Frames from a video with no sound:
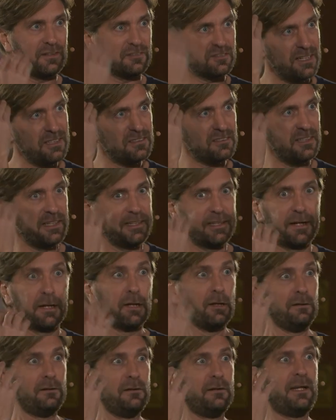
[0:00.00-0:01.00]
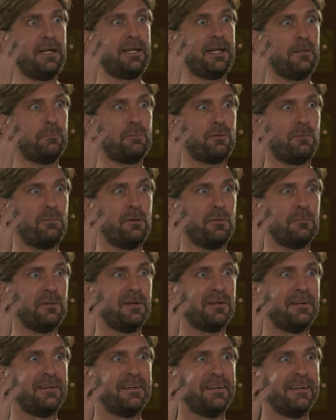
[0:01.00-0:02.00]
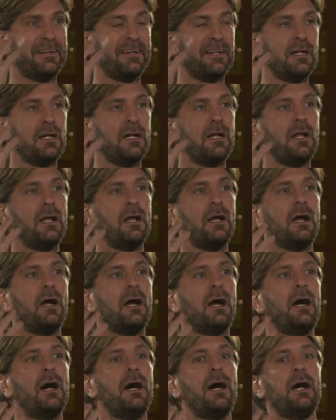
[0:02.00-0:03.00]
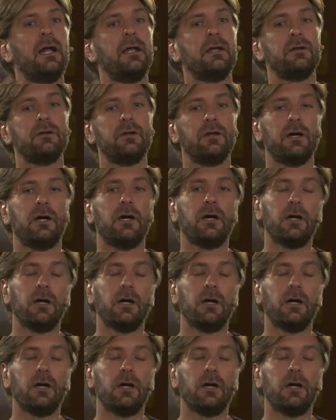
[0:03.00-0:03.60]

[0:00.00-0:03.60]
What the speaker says: that is listening that they get a problem. And